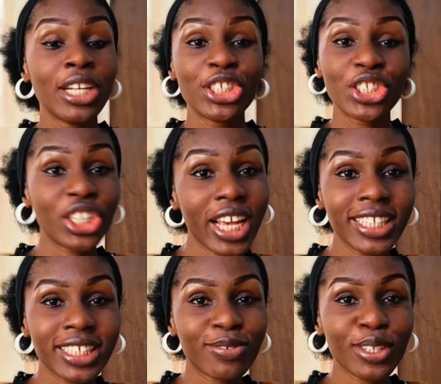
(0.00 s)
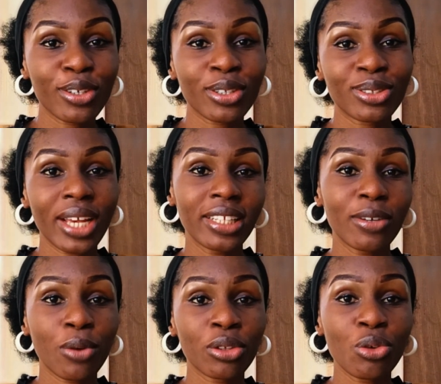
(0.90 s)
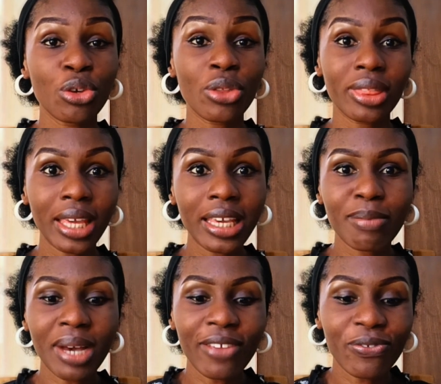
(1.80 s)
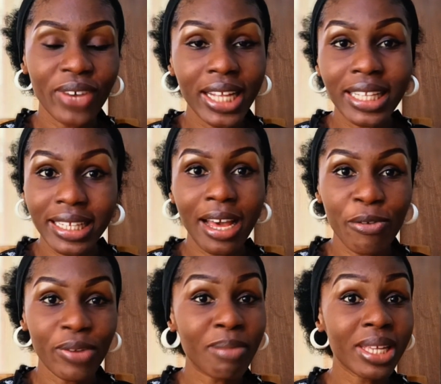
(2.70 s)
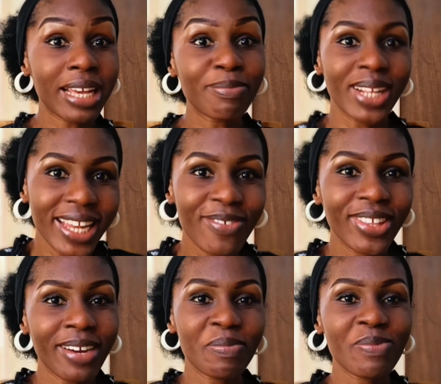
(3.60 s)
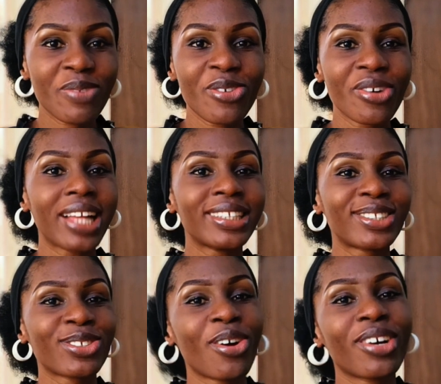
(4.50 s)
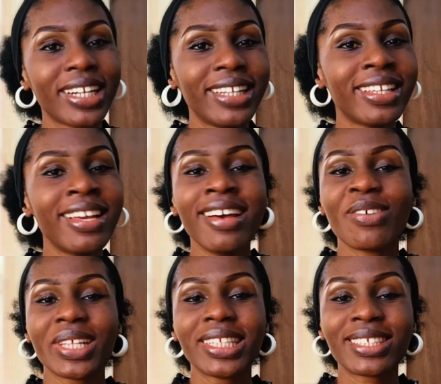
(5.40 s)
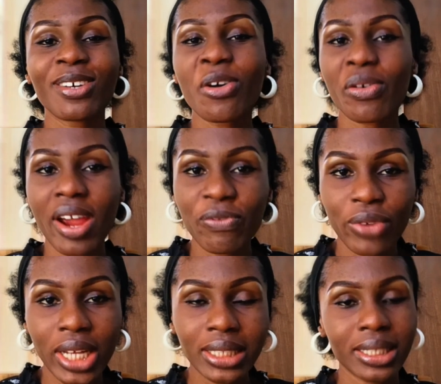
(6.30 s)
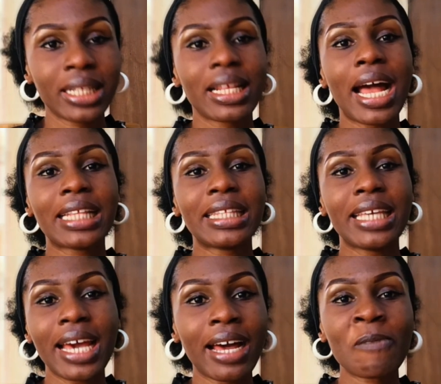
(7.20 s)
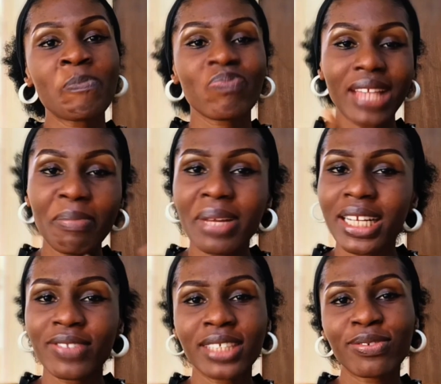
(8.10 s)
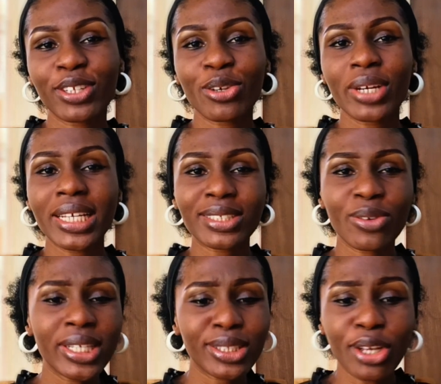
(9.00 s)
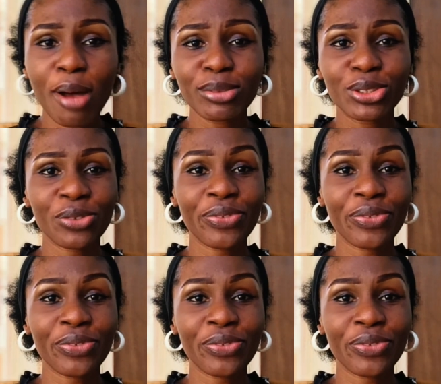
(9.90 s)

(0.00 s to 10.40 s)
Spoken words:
Share this video to anyone who you think might find it helpful. I mean, I believe there are people who are struggling with this whole referencing, and yeah, I believe this video is going to come true